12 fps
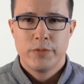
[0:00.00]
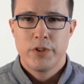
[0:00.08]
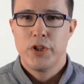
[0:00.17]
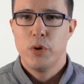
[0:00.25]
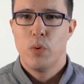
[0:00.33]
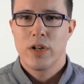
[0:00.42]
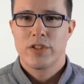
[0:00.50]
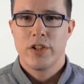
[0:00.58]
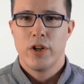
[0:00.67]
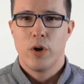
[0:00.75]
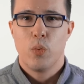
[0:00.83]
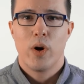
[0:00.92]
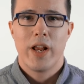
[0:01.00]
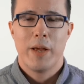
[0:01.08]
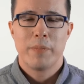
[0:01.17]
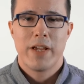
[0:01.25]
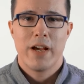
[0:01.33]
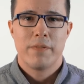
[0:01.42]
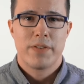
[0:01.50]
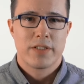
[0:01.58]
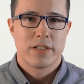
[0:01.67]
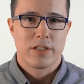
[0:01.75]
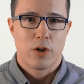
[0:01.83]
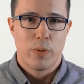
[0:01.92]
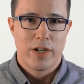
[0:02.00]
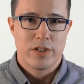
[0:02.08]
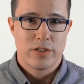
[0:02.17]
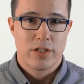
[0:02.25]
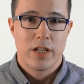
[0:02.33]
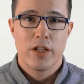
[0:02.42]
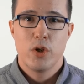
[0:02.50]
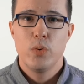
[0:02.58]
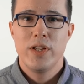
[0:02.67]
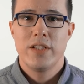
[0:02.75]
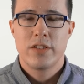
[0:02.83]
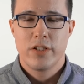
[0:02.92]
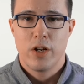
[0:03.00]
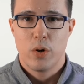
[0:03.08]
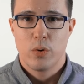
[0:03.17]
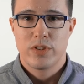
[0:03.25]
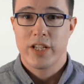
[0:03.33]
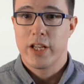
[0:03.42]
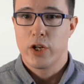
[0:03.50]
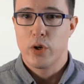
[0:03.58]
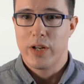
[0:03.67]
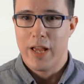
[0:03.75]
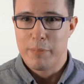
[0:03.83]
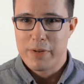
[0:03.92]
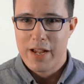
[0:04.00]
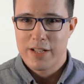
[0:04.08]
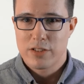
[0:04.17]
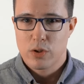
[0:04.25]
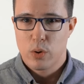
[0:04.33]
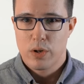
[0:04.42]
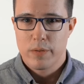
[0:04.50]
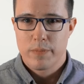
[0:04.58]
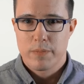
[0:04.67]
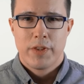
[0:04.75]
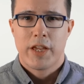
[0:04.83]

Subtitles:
Do you want to know what MCAT physics equations you need to know to get a good MCAT score?